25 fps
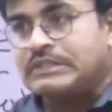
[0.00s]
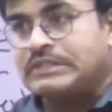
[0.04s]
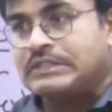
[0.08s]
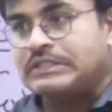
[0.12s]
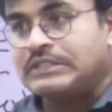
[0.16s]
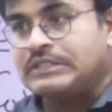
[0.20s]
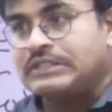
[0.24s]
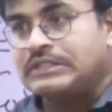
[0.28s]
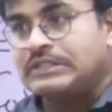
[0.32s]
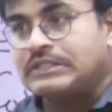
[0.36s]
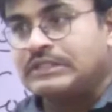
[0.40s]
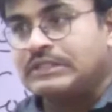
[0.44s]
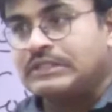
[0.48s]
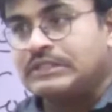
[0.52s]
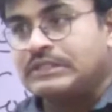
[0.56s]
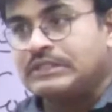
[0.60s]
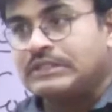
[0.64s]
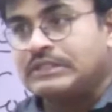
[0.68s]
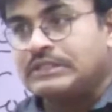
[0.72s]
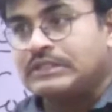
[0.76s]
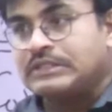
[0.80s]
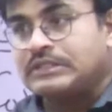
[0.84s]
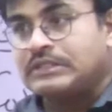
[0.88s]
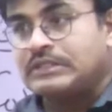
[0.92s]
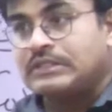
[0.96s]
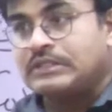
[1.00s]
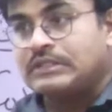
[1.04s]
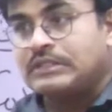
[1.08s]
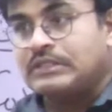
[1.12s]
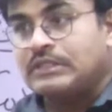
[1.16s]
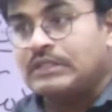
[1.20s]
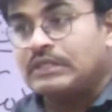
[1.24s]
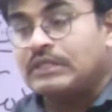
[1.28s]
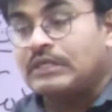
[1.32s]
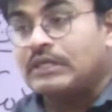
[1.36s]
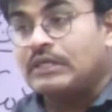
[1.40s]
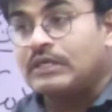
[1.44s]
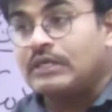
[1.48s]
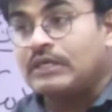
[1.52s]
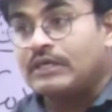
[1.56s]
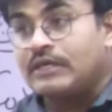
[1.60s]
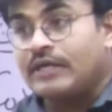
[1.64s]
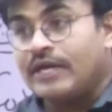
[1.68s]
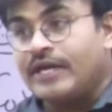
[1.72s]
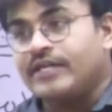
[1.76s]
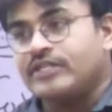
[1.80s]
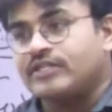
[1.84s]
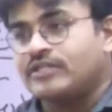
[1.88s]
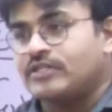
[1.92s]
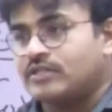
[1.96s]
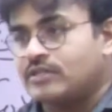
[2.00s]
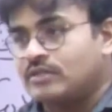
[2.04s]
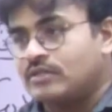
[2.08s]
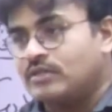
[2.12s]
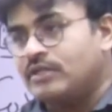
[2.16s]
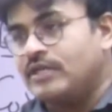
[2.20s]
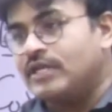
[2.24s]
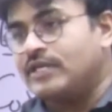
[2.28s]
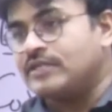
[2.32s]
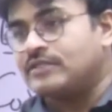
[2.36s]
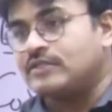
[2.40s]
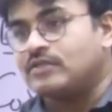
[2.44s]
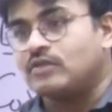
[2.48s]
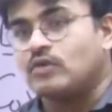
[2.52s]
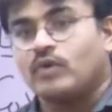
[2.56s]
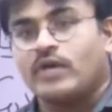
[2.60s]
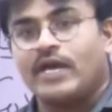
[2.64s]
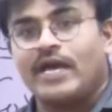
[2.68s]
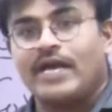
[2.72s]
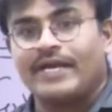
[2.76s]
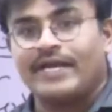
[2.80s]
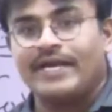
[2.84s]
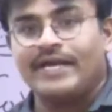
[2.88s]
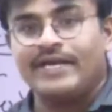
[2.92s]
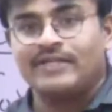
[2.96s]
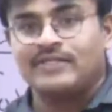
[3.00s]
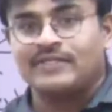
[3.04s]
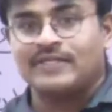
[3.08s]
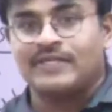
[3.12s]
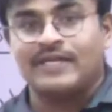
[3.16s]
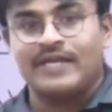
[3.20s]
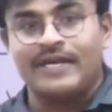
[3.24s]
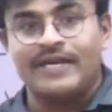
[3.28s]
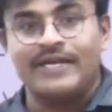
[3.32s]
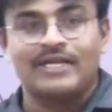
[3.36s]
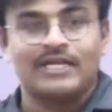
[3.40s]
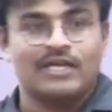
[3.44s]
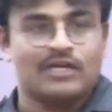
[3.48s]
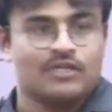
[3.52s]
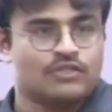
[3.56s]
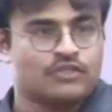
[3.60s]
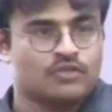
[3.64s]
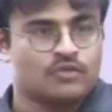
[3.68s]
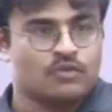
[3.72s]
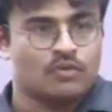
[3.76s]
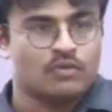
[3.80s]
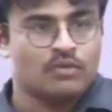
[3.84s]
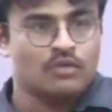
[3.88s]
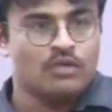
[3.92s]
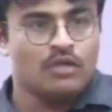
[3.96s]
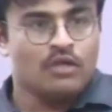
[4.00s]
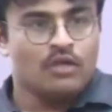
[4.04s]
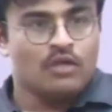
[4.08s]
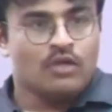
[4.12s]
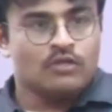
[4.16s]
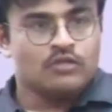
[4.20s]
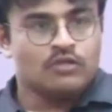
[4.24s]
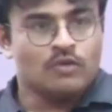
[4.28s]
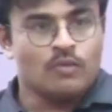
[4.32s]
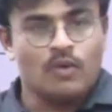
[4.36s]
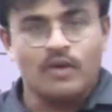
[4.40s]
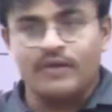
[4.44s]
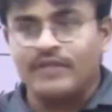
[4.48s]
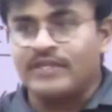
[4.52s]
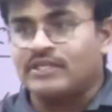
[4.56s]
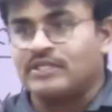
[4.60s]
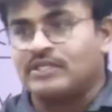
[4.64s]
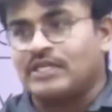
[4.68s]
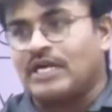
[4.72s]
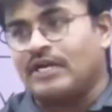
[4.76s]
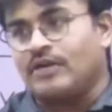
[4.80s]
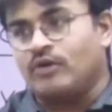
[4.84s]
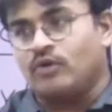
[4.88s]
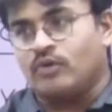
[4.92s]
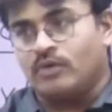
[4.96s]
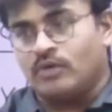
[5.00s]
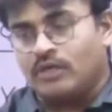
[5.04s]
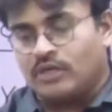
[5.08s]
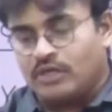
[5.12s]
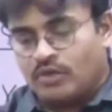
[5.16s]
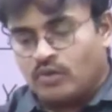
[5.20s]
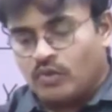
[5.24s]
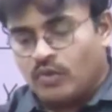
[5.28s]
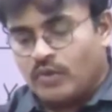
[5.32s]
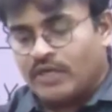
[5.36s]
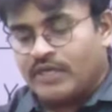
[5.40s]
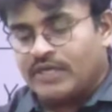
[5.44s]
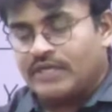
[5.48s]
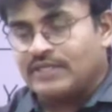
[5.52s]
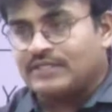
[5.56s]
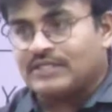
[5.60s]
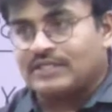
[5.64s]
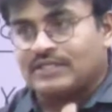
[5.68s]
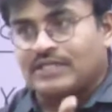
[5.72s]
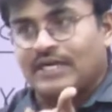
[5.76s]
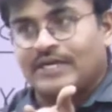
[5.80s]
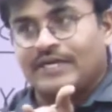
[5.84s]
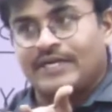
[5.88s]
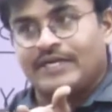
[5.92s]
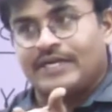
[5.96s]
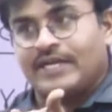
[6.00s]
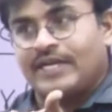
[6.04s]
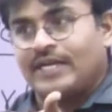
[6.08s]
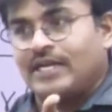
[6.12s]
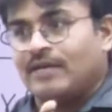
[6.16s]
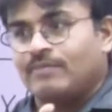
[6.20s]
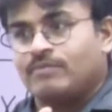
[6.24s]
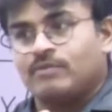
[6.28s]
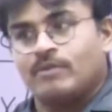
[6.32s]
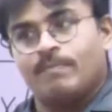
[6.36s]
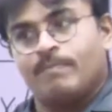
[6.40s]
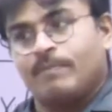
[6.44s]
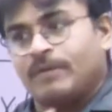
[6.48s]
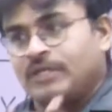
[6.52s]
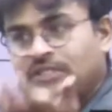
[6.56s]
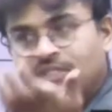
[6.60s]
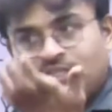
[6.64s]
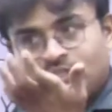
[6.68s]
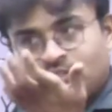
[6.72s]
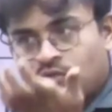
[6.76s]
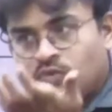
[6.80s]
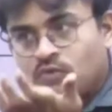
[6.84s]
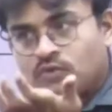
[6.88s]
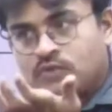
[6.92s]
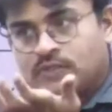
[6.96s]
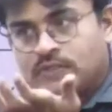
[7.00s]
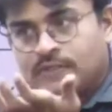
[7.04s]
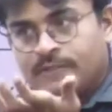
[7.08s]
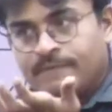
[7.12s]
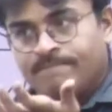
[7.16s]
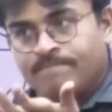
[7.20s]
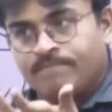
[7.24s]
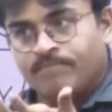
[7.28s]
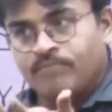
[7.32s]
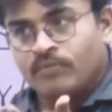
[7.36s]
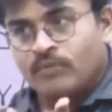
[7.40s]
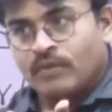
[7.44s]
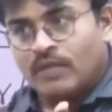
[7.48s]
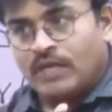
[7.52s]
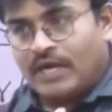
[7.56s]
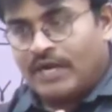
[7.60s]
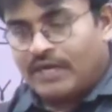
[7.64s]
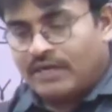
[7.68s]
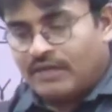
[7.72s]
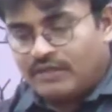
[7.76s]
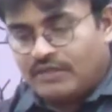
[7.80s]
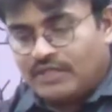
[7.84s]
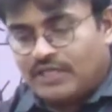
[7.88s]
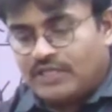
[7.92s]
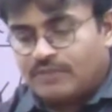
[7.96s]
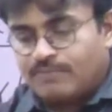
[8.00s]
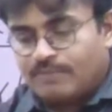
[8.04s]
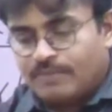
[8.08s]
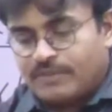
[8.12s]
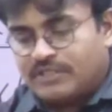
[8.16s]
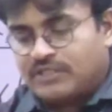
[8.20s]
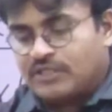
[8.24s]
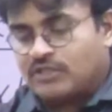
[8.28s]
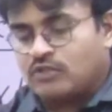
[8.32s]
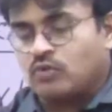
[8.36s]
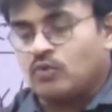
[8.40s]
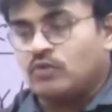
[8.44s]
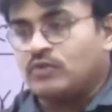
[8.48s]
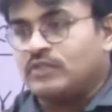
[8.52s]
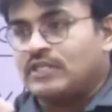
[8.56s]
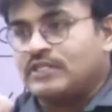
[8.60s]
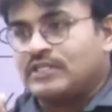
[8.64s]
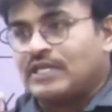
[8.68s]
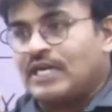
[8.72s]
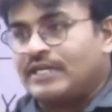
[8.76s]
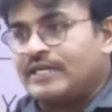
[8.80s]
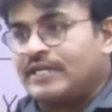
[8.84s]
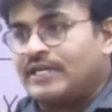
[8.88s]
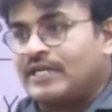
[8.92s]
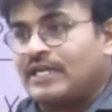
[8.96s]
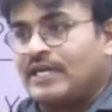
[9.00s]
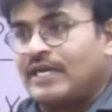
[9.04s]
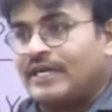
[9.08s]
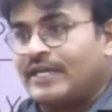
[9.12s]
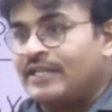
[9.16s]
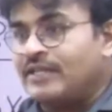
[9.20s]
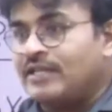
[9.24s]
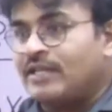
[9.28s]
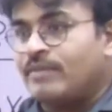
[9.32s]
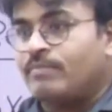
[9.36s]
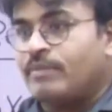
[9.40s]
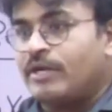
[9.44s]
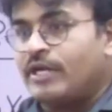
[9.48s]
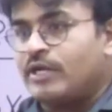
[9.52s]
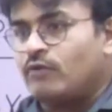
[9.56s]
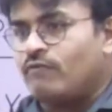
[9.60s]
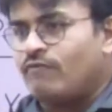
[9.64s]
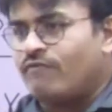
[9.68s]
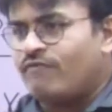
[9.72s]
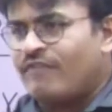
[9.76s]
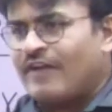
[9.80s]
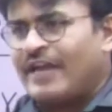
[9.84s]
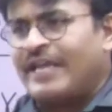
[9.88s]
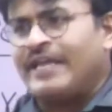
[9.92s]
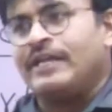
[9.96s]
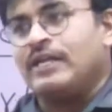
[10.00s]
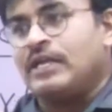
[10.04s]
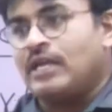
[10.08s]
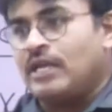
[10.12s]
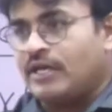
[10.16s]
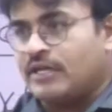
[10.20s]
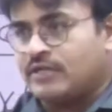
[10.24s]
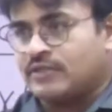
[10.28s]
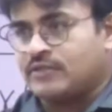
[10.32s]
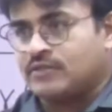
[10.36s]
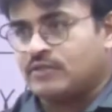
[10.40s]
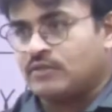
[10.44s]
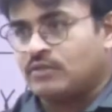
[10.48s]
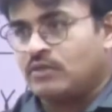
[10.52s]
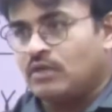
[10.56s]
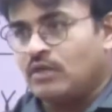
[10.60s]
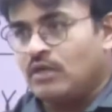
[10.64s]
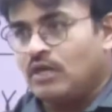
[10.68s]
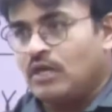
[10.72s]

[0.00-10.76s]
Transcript: Huh? Greenish, yes, okay, agate is a green color stone. So what they started doing is they started taking up some precious stones, and these precious stones, they started cutting them into fine layers.